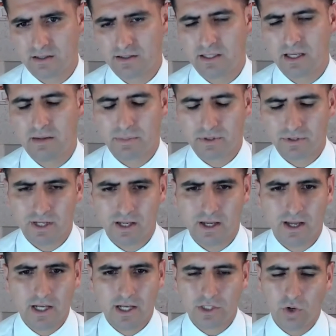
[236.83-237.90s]
10%.
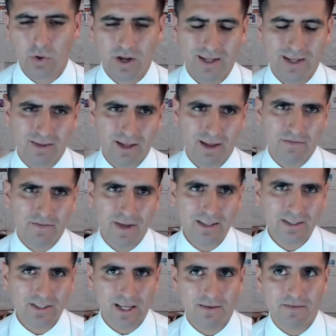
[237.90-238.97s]
So
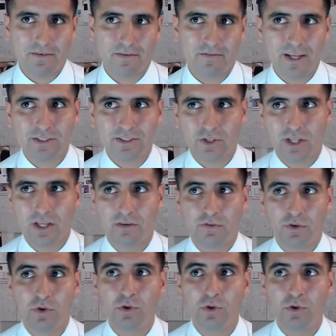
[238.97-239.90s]
eventually, if you